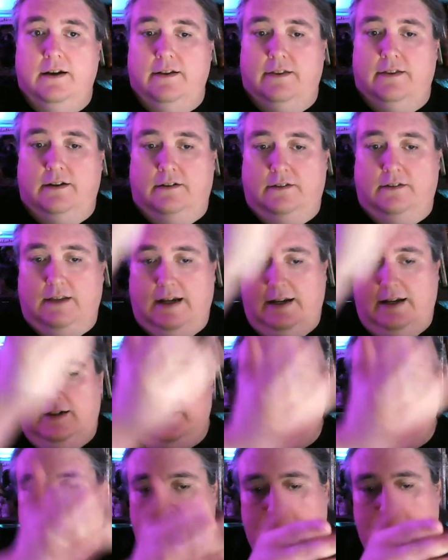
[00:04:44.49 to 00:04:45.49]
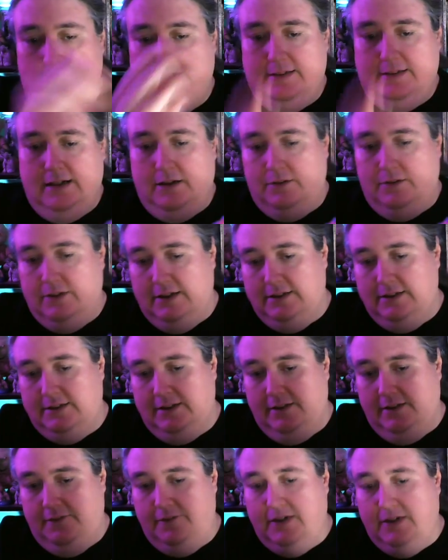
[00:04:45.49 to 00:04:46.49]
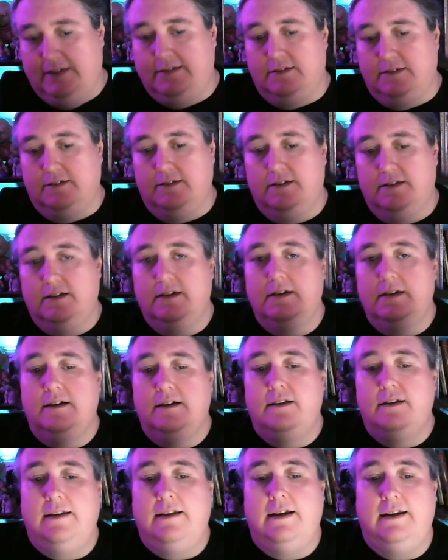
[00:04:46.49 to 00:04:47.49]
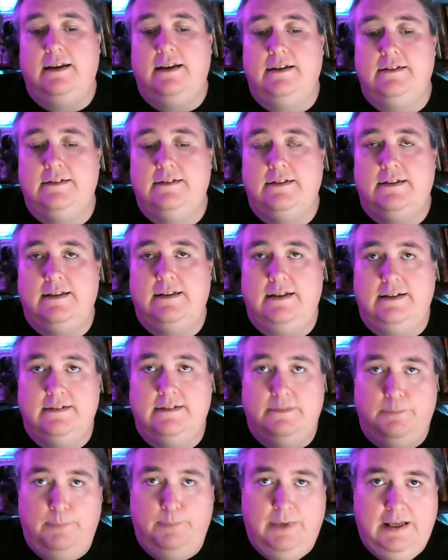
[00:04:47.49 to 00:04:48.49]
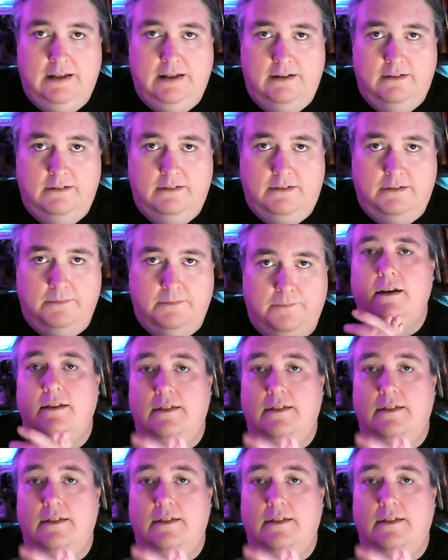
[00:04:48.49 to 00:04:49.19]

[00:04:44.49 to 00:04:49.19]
Their light shines down into the vessel that is these beads.